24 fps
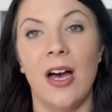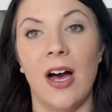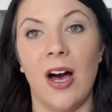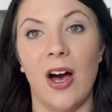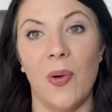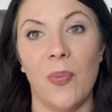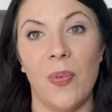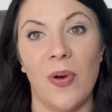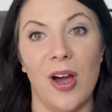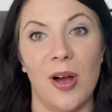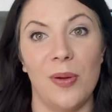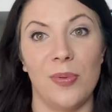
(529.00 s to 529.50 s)

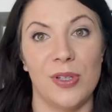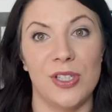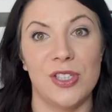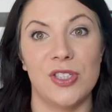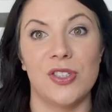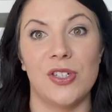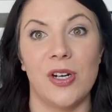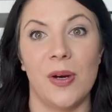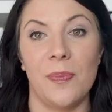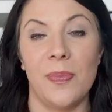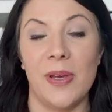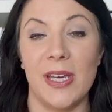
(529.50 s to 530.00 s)
I'll probably
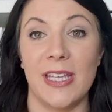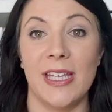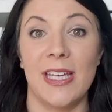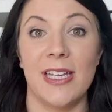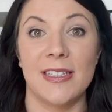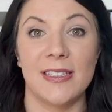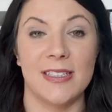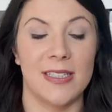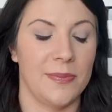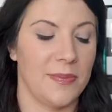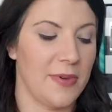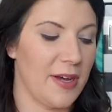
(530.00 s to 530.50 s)
start picking
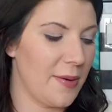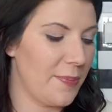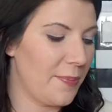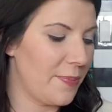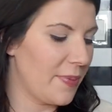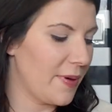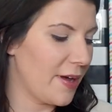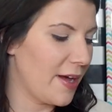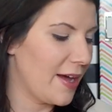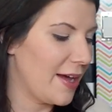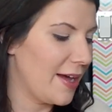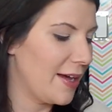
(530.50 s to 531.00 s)
some up
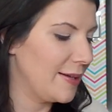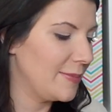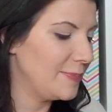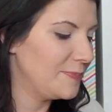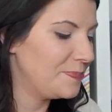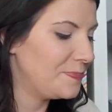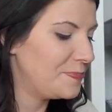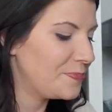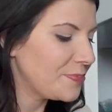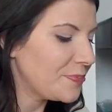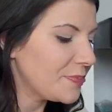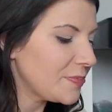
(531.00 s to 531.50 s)

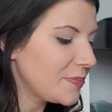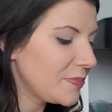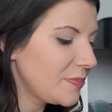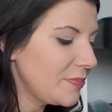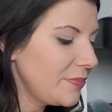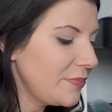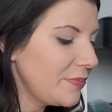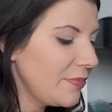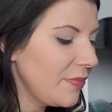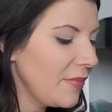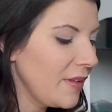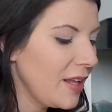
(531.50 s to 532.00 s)
as
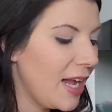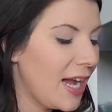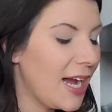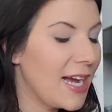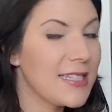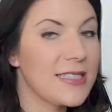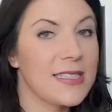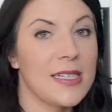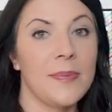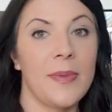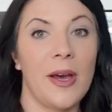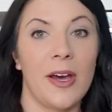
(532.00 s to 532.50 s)

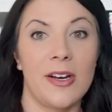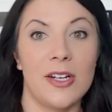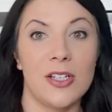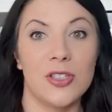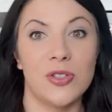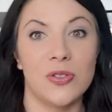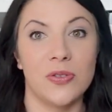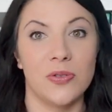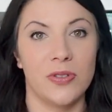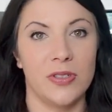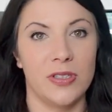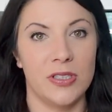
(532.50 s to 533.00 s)
I'm out at
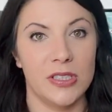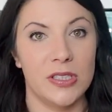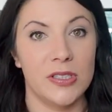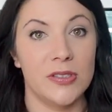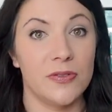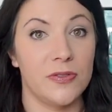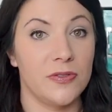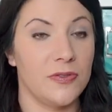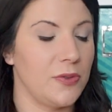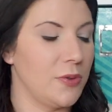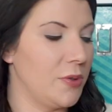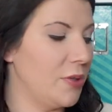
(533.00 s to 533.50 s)
stores
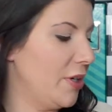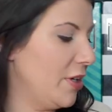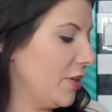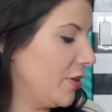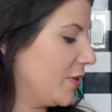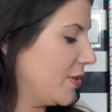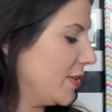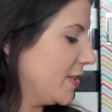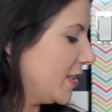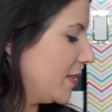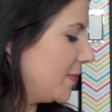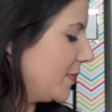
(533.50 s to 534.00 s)
for
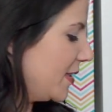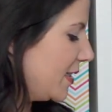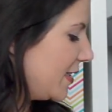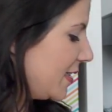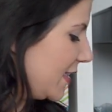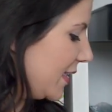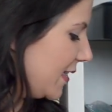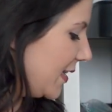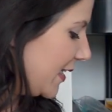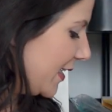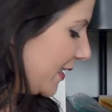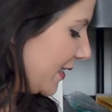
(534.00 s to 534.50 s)
Christmas
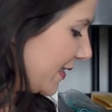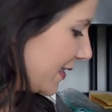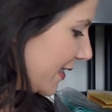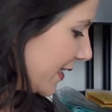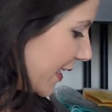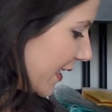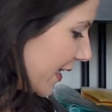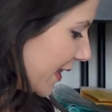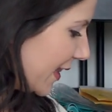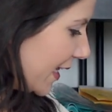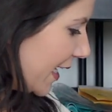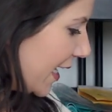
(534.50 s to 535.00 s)
and things
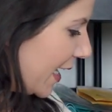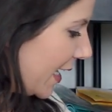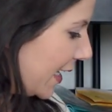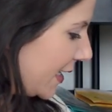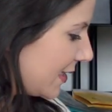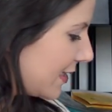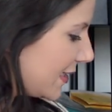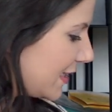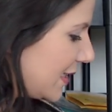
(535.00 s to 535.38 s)
like that.